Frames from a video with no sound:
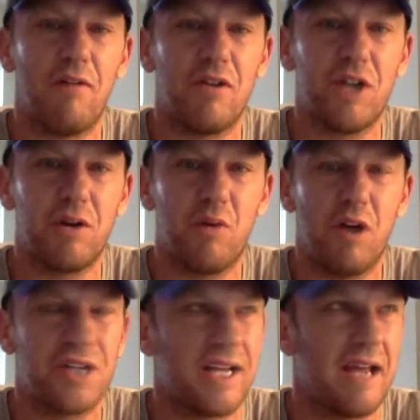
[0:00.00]
Jared
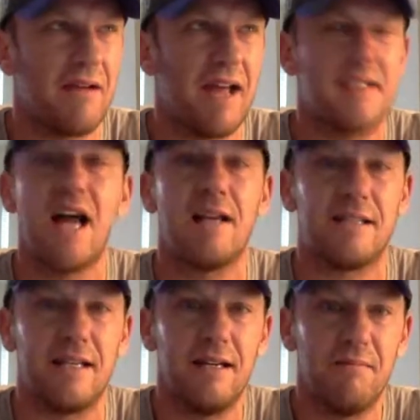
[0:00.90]
Walsh and
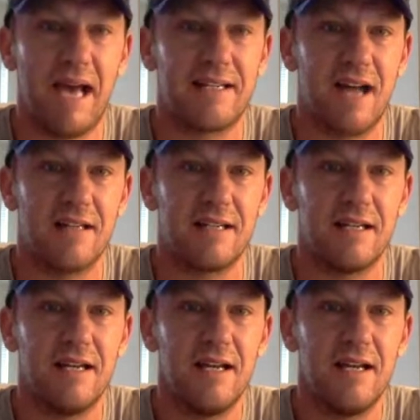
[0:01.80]
Max Stassi.